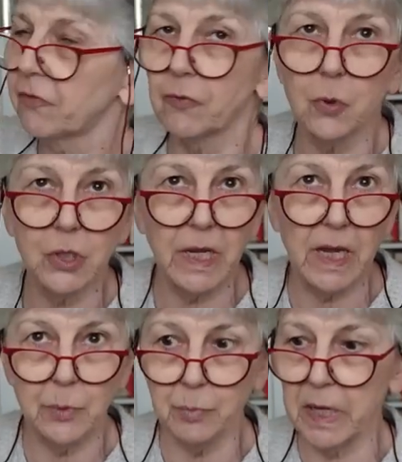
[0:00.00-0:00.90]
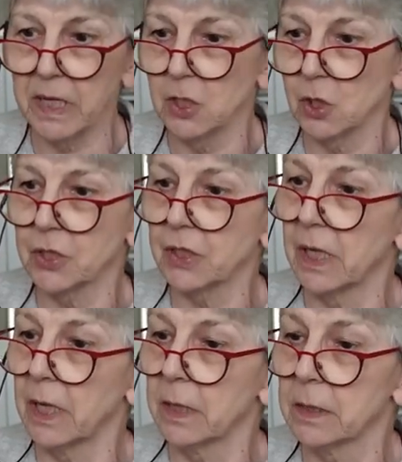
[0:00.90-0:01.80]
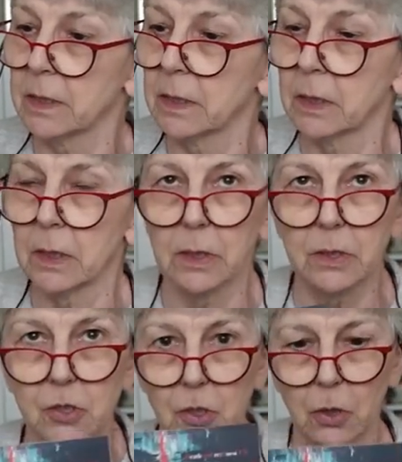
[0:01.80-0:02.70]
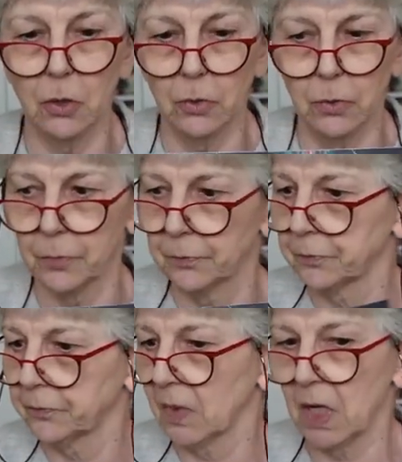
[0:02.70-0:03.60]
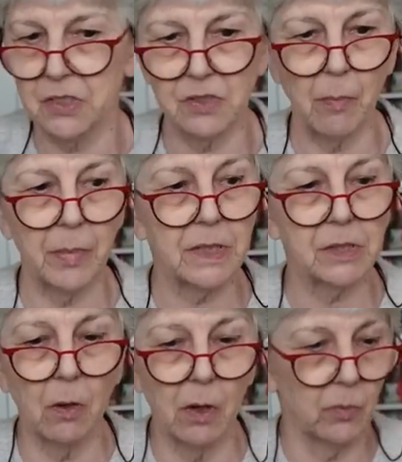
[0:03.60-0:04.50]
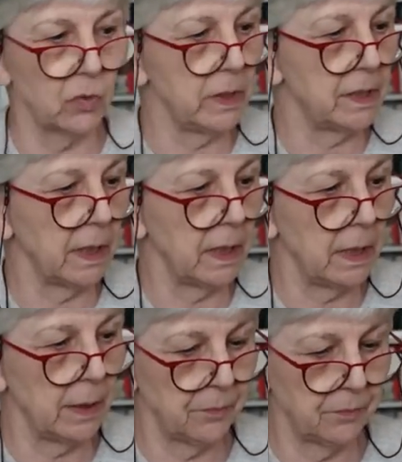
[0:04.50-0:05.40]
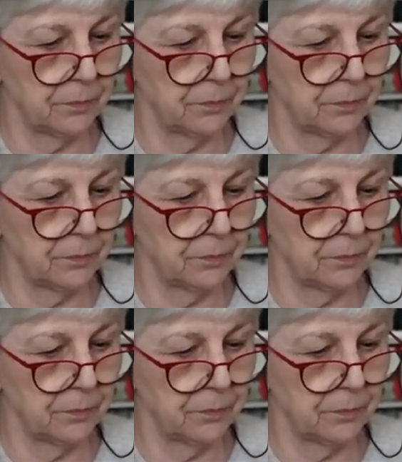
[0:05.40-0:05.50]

48 pages here, so there's some bedtime reading here.